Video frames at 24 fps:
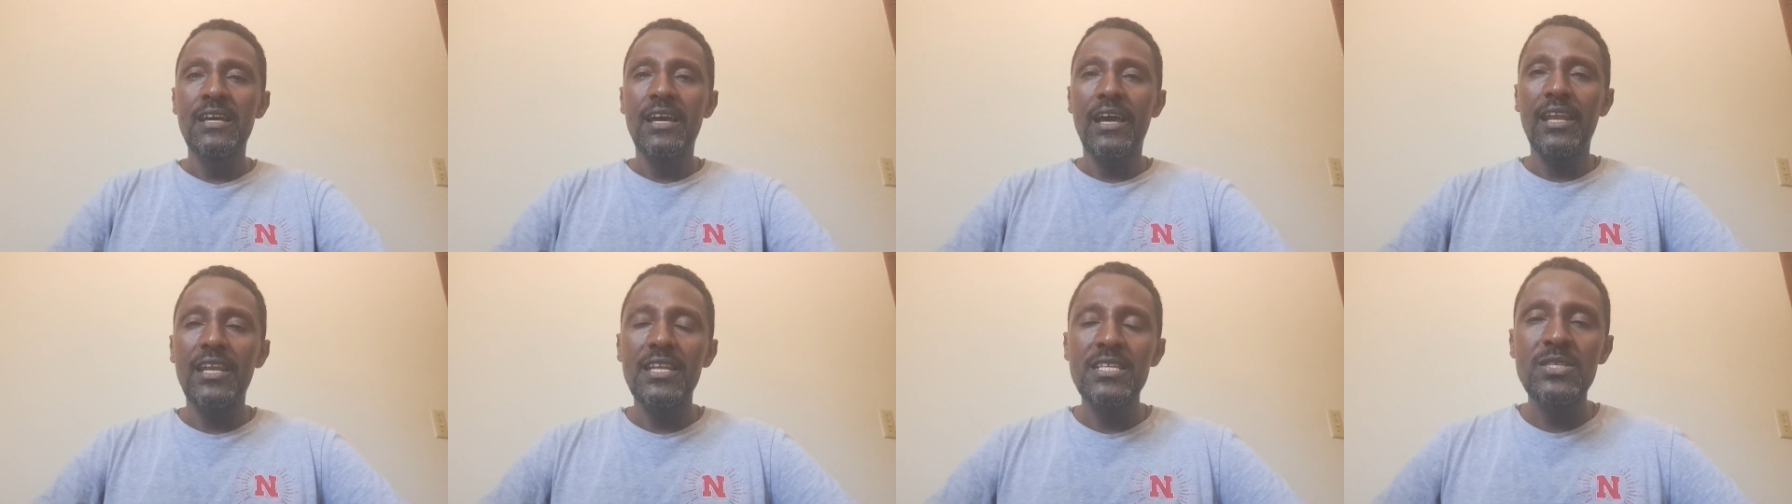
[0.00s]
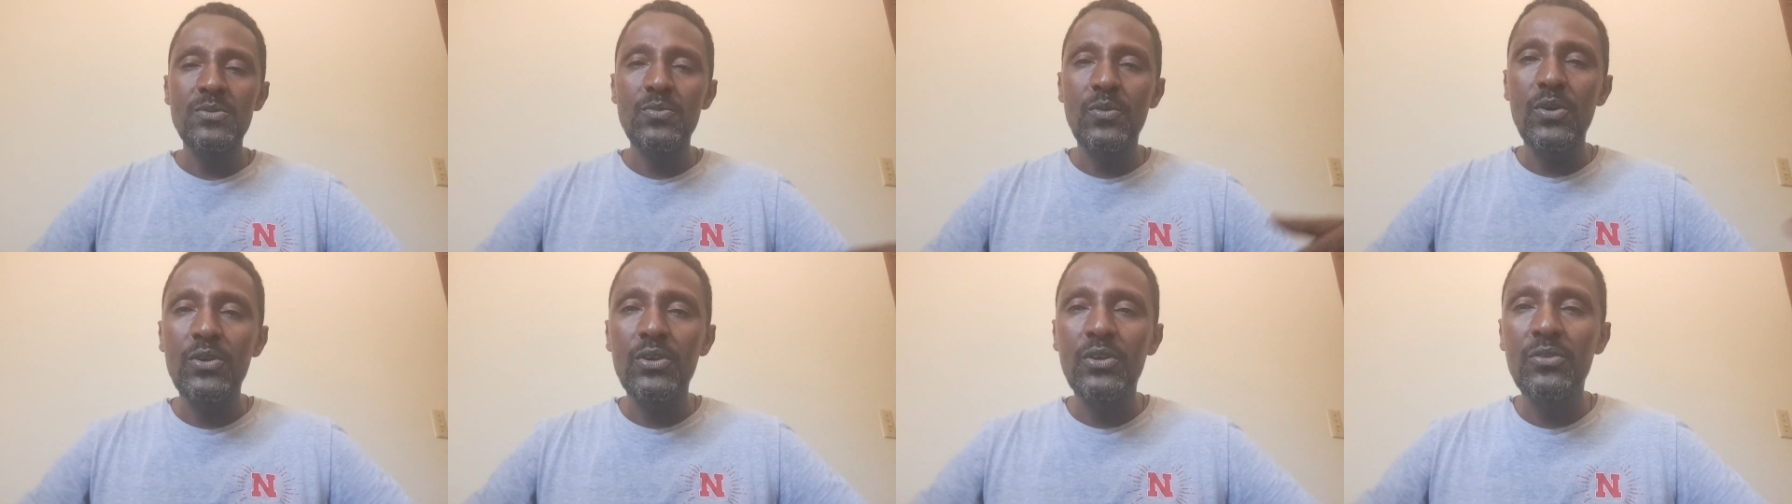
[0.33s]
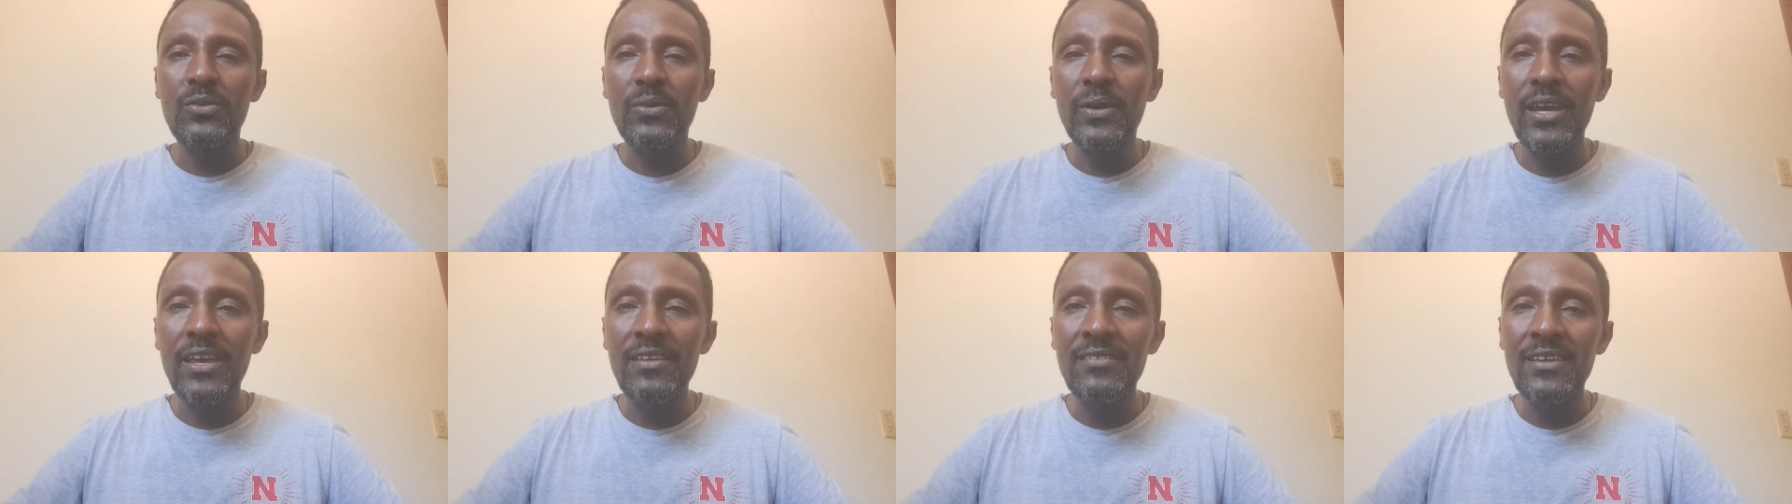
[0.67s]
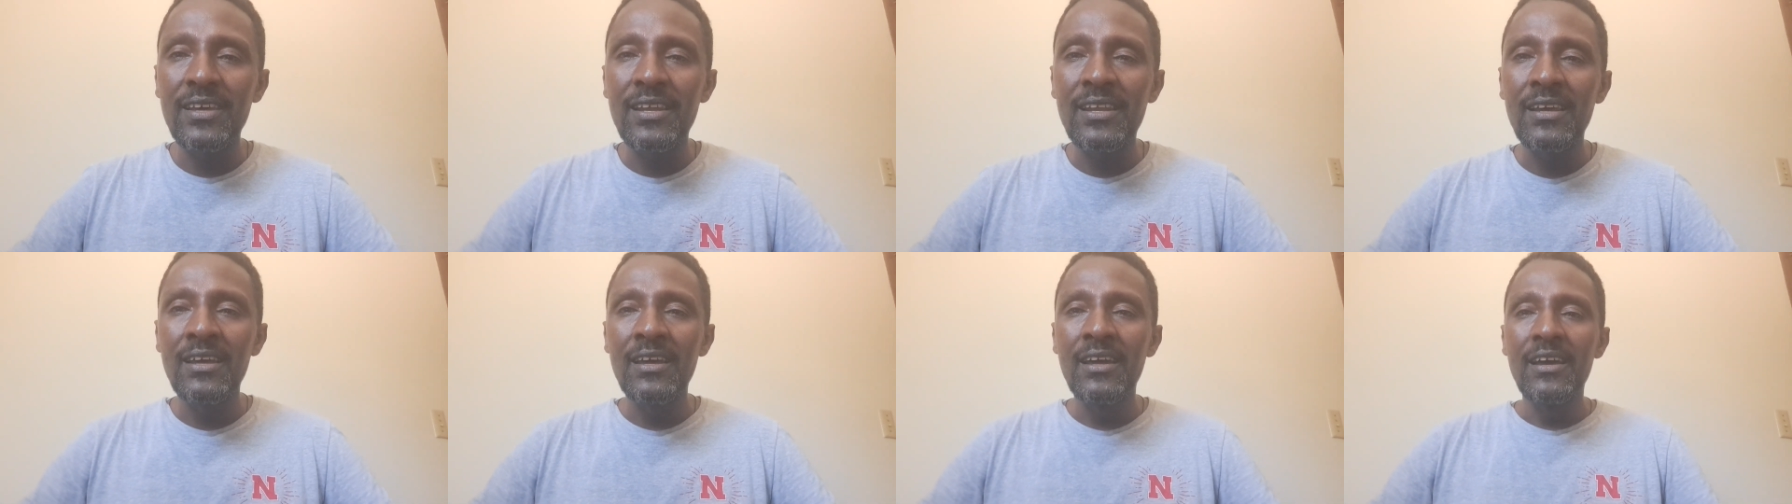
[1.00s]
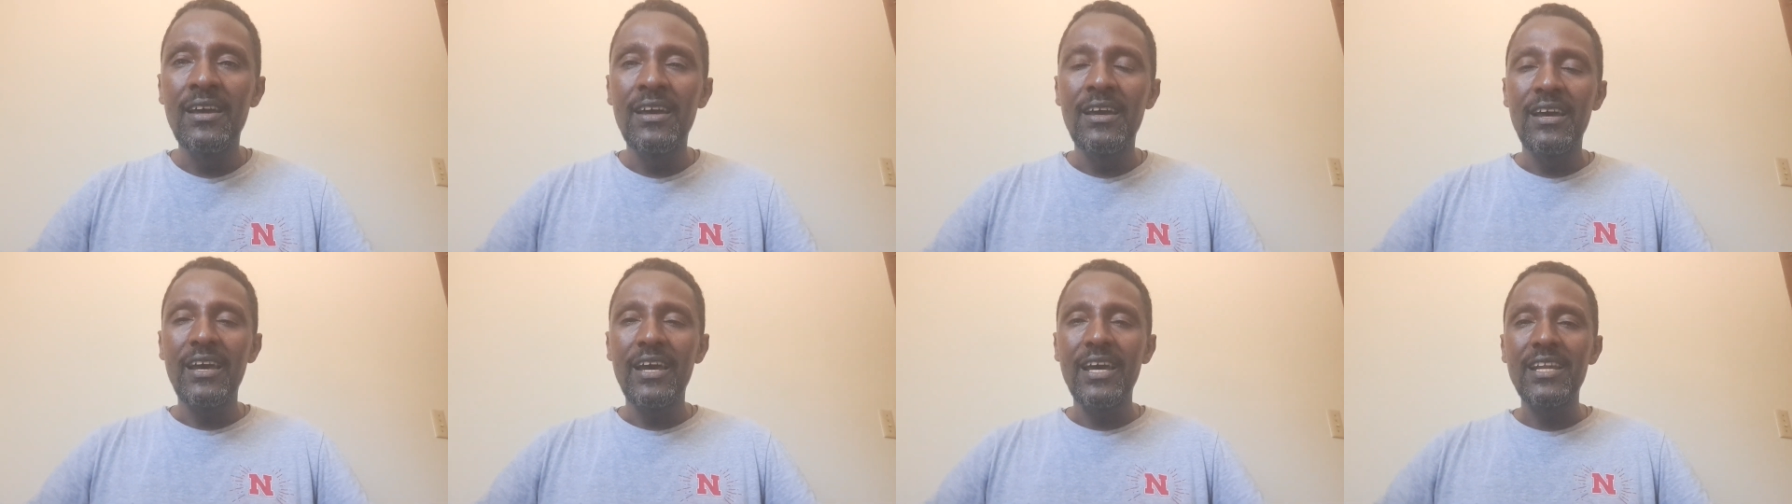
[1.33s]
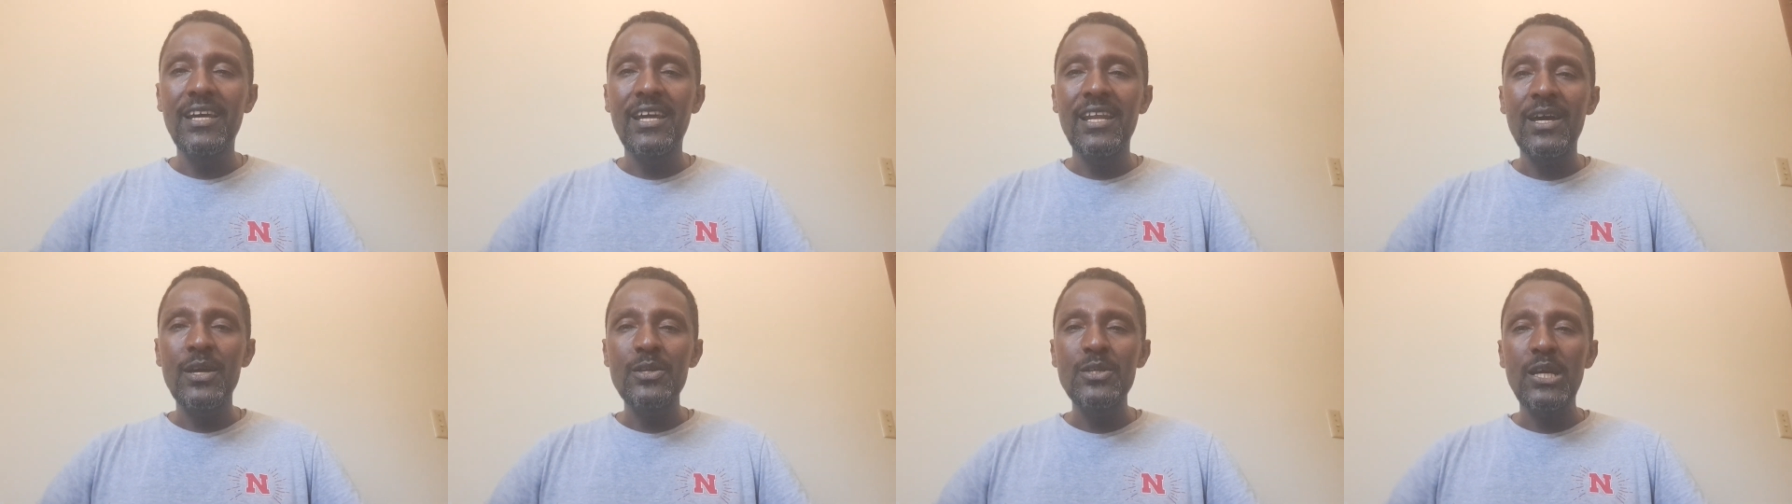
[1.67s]
And let's work together.
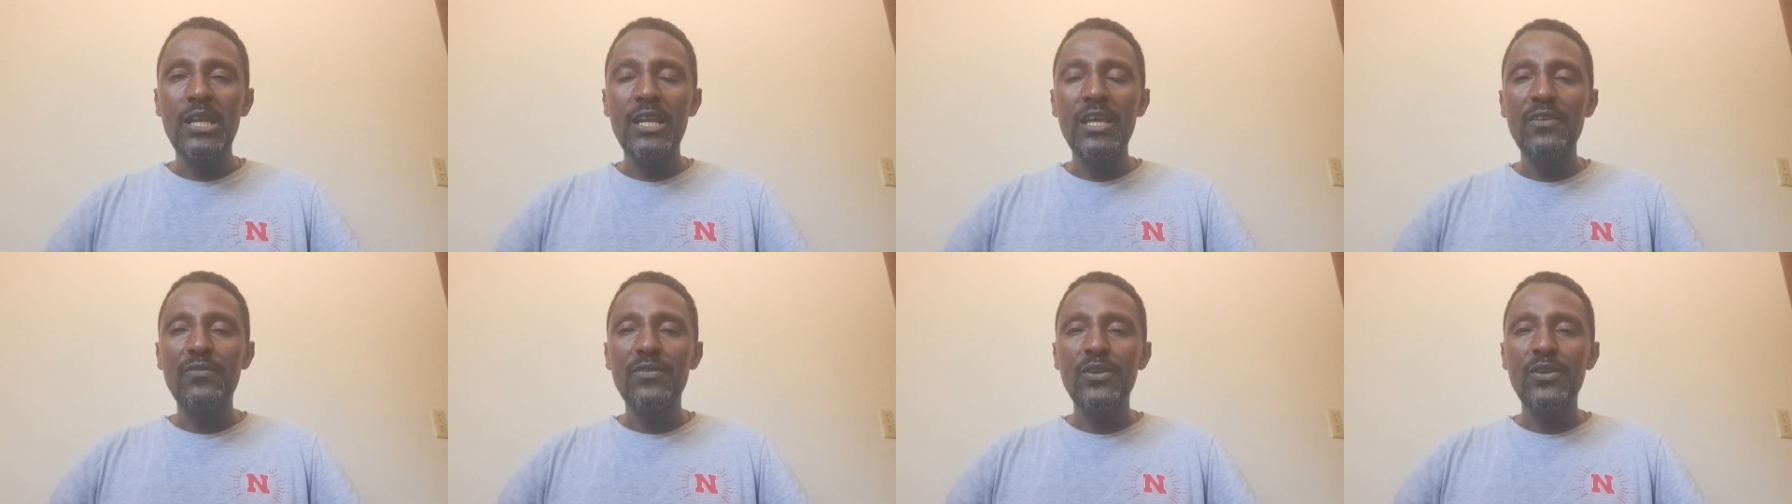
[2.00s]
And gradually,